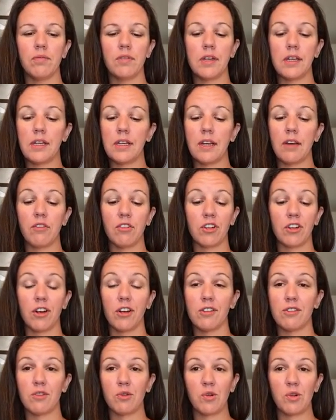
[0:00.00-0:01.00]
he never
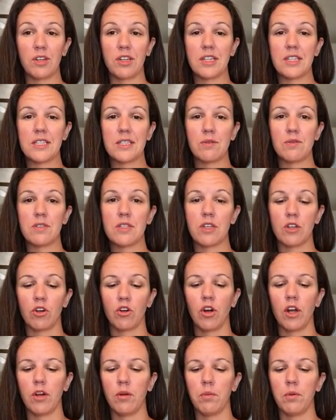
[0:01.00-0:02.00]
got soreness. It was
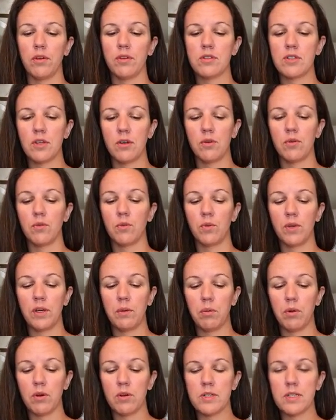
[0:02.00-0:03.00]
incredible. So
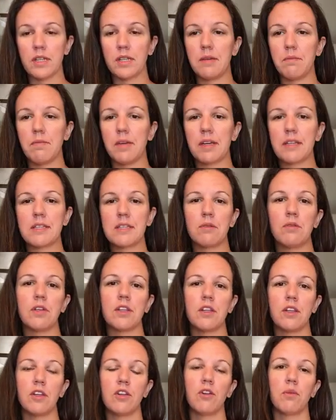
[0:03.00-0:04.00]
we personally mix it
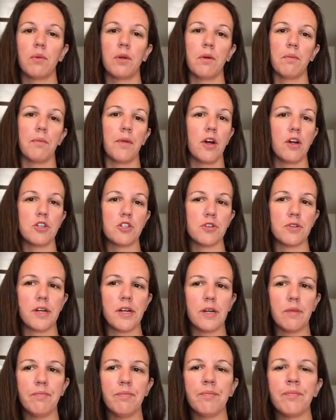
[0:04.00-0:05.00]
with a little bit of
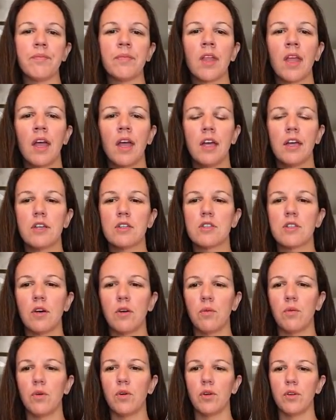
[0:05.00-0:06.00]
marjoram.
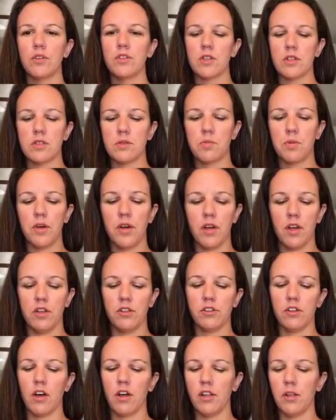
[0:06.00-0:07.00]
So we'll just put a
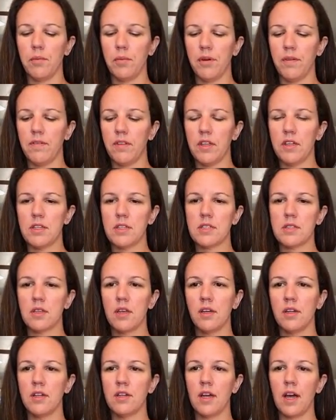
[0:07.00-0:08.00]
dollop of this
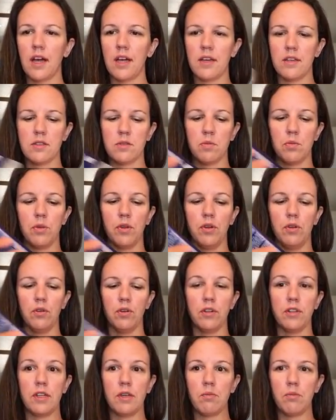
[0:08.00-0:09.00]
ice blue
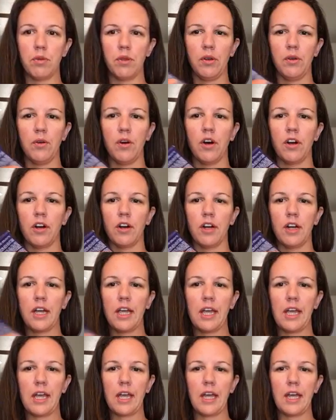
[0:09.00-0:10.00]
or deep blue on our
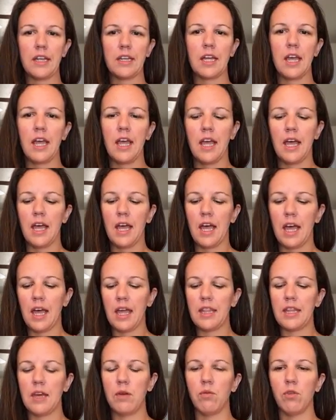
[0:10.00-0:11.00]
hand,
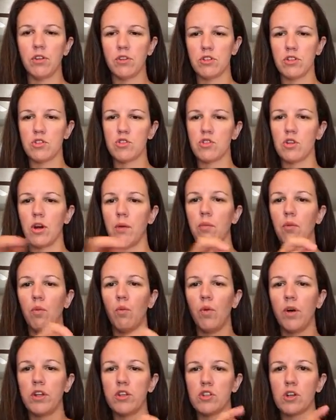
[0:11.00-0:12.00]
and then we'll just drop
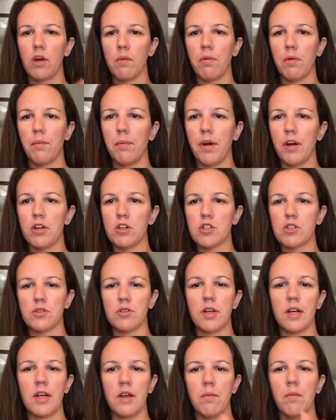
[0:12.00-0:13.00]
one drop of
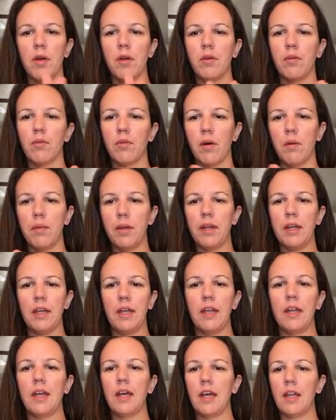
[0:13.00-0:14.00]
marjoram, rub it
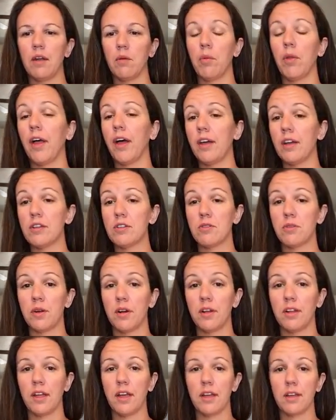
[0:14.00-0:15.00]
in, and apply it to
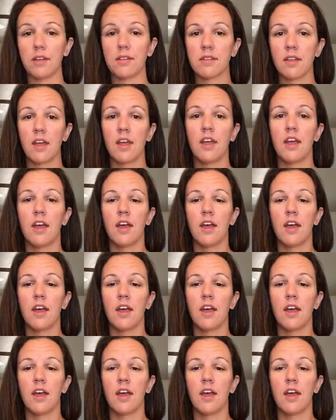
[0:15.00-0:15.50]
our legs.